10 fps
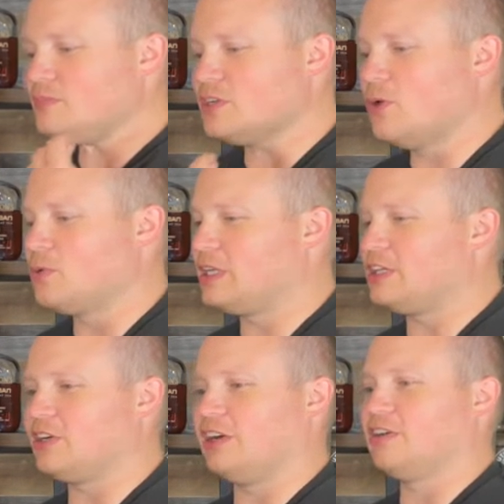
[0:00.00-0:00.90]
oaky
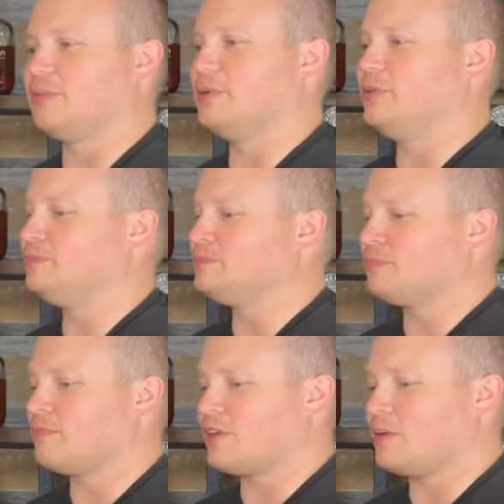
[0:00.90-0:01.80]
caramel
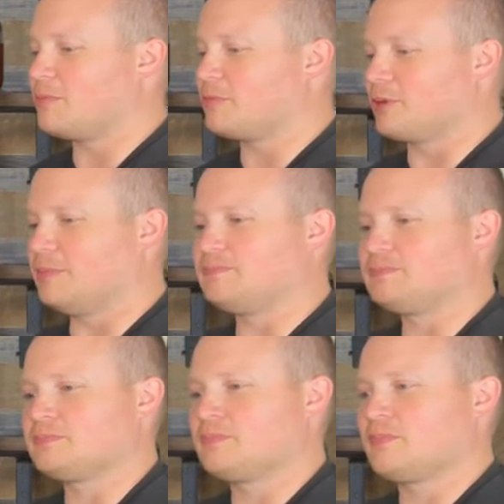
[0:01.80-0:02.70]
up front.
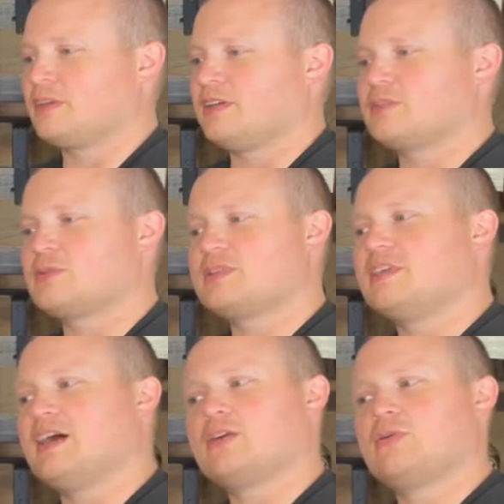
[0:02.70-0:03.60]
This one
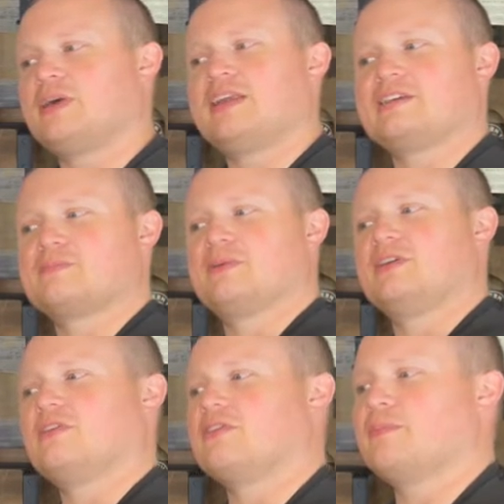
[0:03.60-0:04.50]
not quite as
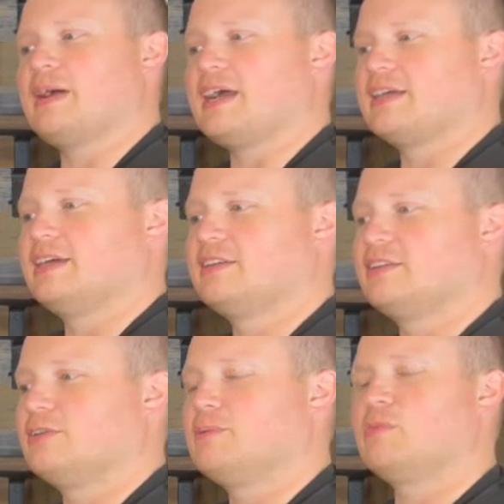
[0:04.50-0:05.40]
bitter on the back end, a
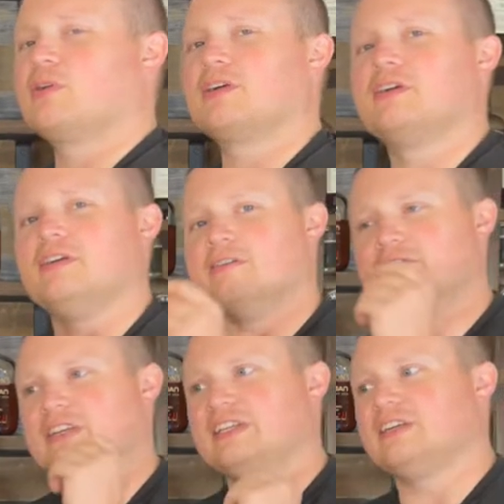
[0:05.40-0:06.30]
little bit more
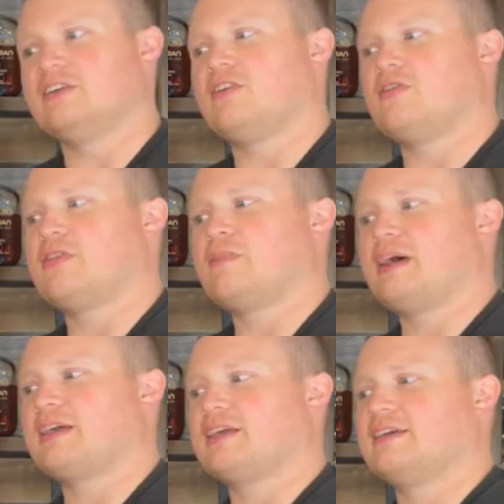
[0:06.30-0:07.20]
vanilla on the
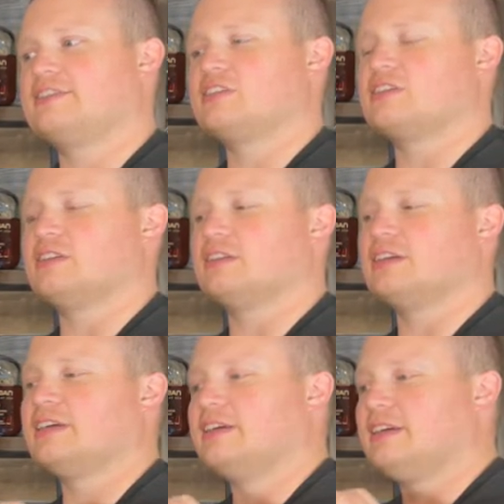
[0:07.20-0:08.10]
back end, just a
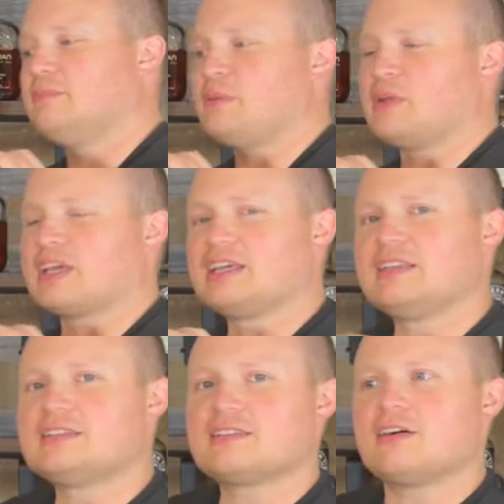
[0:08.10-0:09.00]
maybe a
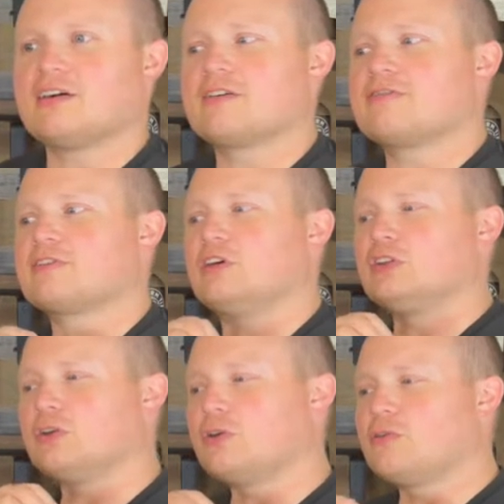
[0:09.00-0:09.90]
hint of
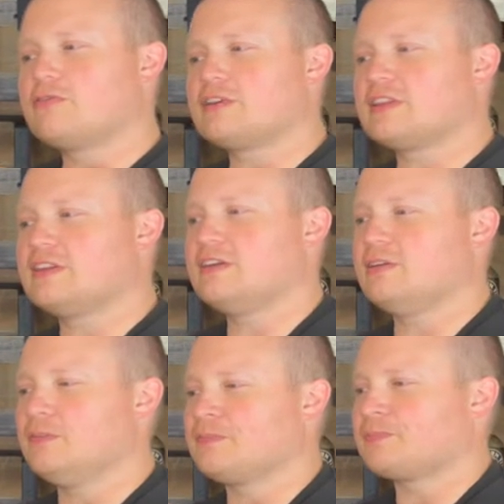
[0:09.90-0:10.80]
clove in there.